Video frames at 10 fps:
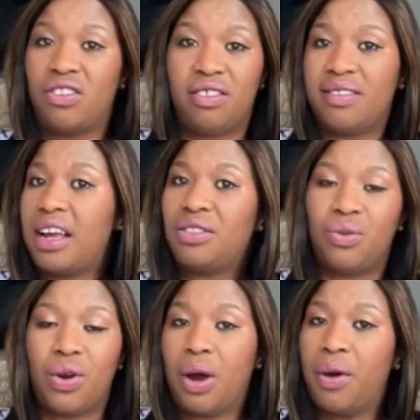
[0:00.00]
decide to
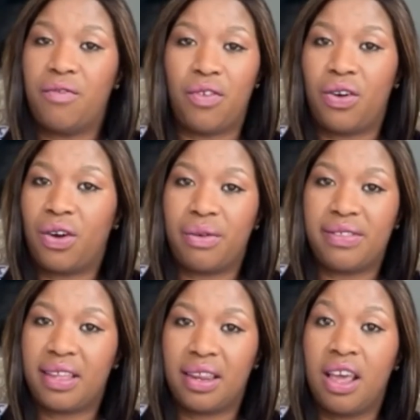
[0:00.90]
walk away for no
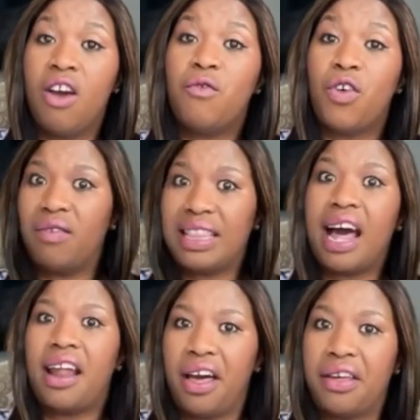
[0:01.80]
reason, for
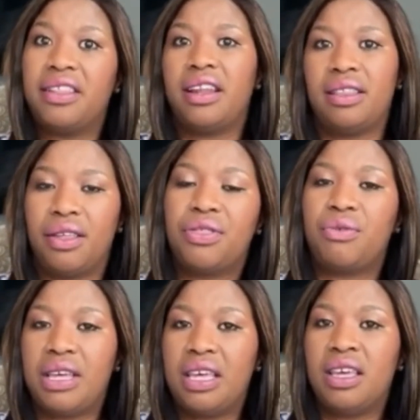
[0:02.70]
none other than the
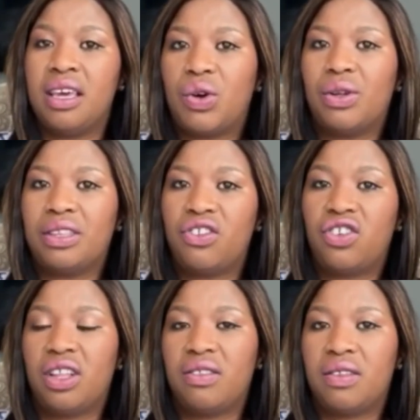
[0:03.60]
3
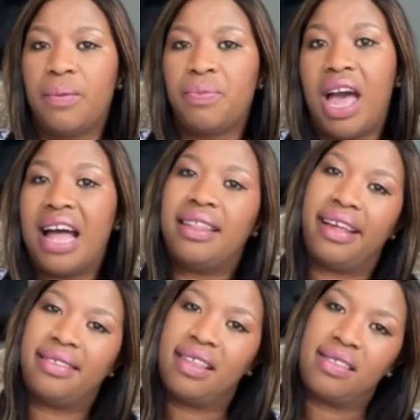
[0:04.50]
conditions.
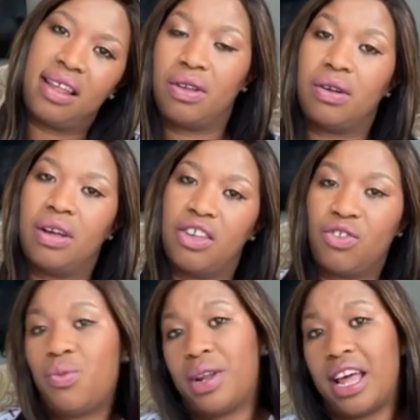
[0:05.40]
Unless the seller is a
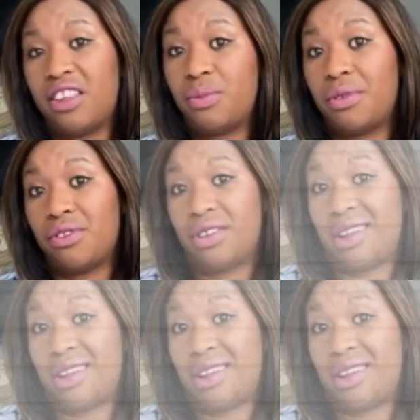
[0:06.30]
super nice person and